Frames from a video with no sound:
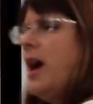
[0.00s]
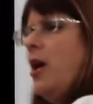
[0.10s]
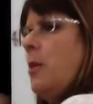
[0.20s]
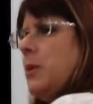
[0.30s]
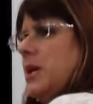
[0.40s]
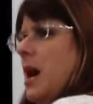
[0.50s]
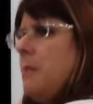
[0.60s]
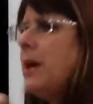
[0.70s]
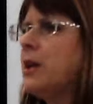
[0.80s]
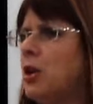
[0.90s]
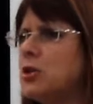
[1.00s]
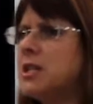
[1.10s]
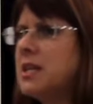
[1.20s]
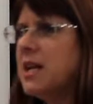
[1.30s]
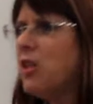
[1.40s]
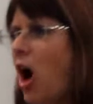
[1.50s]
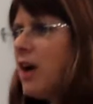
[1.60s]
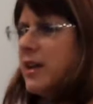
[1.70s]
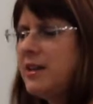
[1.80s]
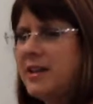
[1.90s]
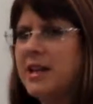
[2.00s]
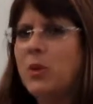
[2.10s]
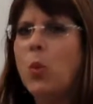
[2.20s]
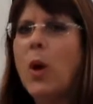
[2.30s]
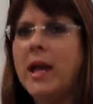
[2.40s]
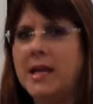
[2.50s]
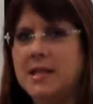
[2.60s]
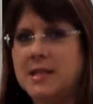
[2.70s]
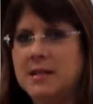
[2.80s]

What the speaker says: I open it up, I close it, and I lock it, and I wait.